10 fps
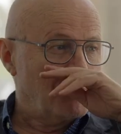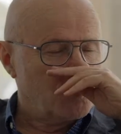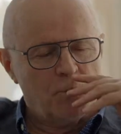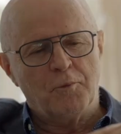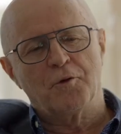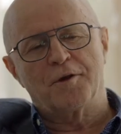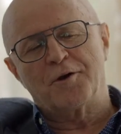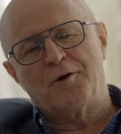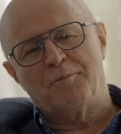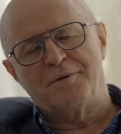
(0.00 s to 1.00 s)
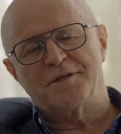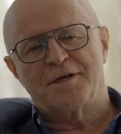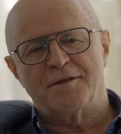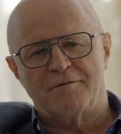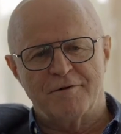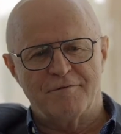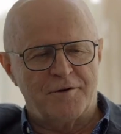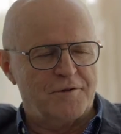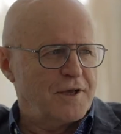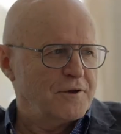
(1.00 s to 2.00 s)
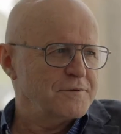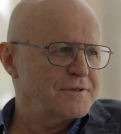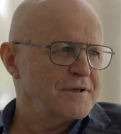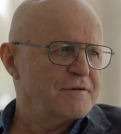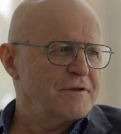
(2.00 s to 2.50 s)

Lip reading: to more than compensate the revenue they're losing.